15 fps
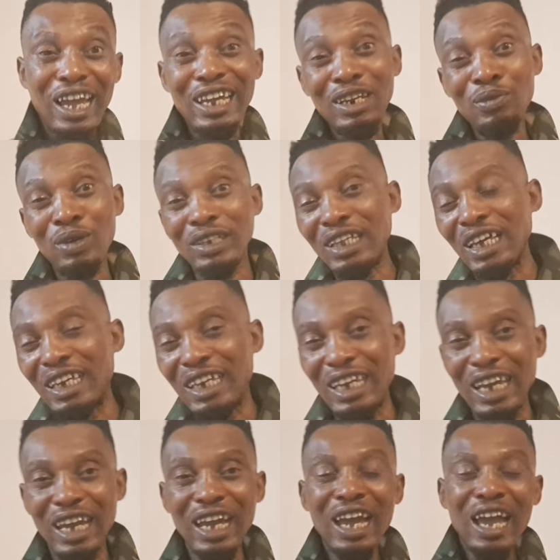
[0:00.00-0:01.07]
Anyway, take
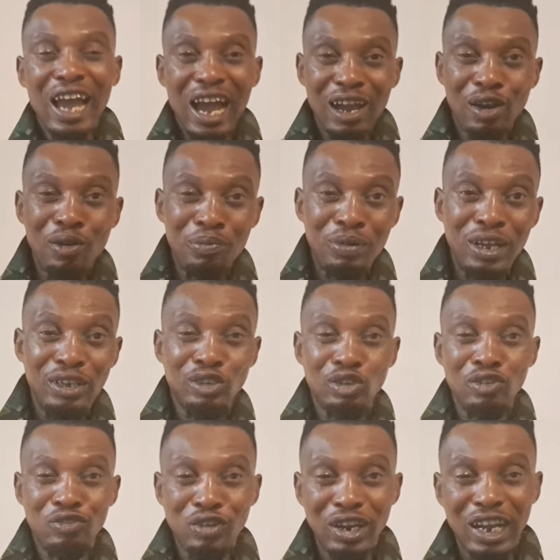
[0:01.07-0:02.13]
care and God bless
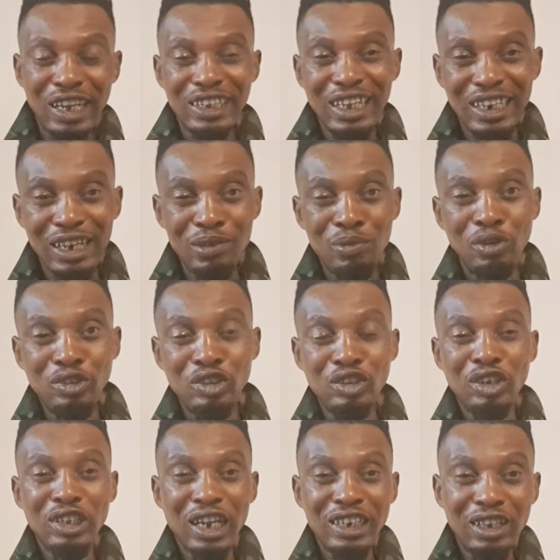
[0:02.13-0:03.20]
you. Father, in the name of
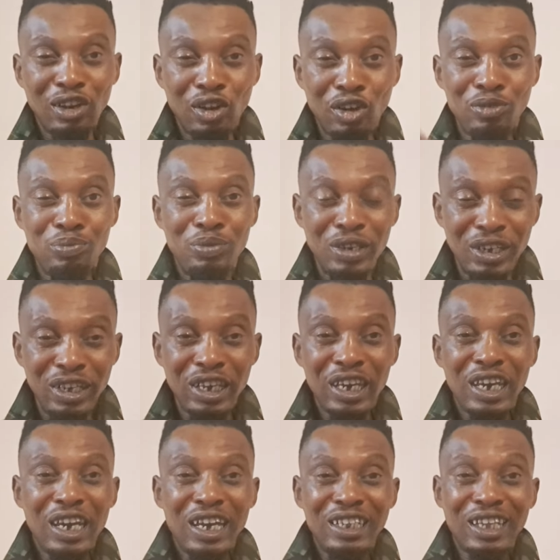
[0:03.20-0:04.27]
Jesus, let the Lord be
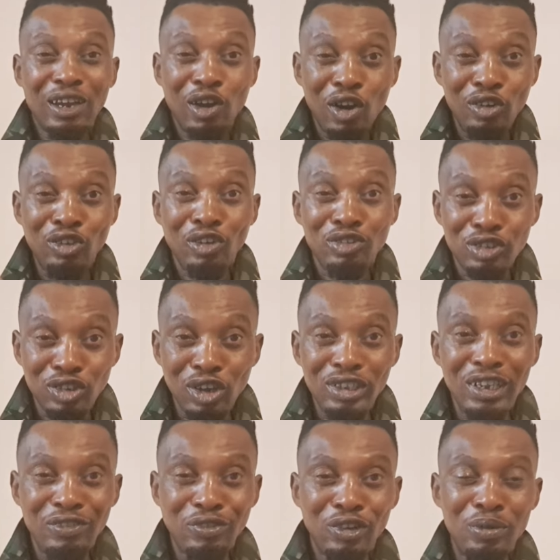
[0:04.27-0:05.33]
the God of
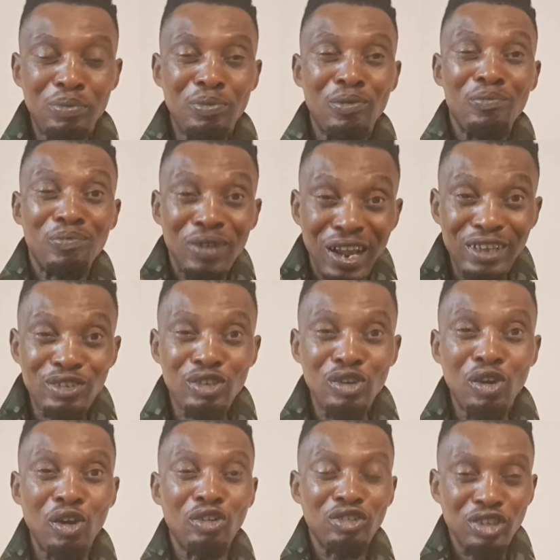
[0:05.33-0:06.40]
Sunday for you. Bless you
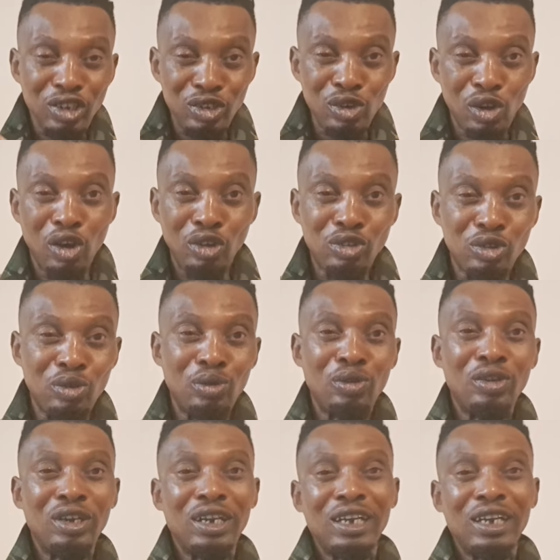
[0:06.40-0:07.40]
all. See you all through.